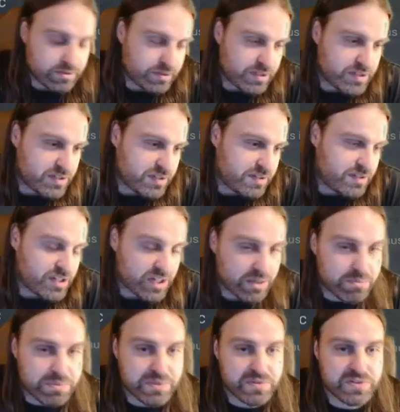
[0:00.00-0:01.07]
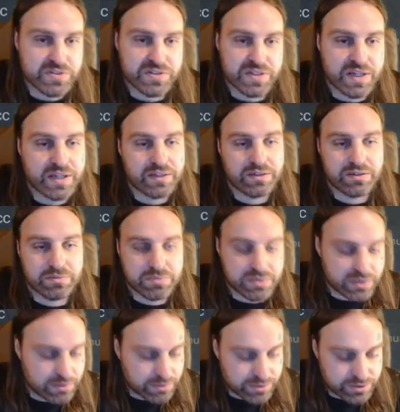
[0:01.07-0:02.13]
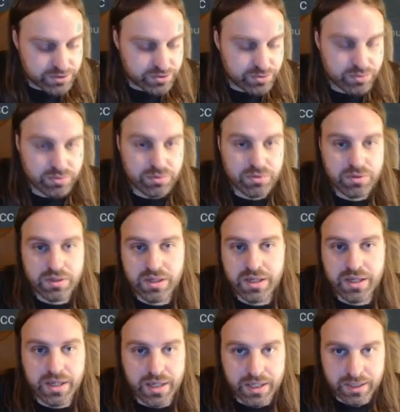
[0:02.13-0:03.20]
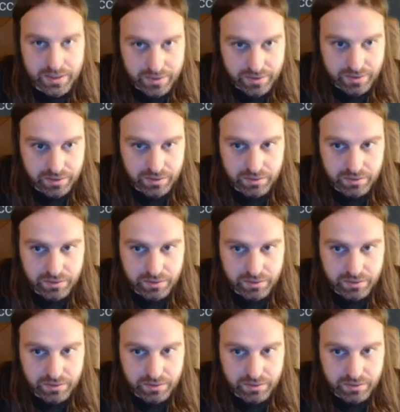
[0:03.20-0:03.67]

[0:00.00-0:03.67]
This champion is not going to be able to do anything.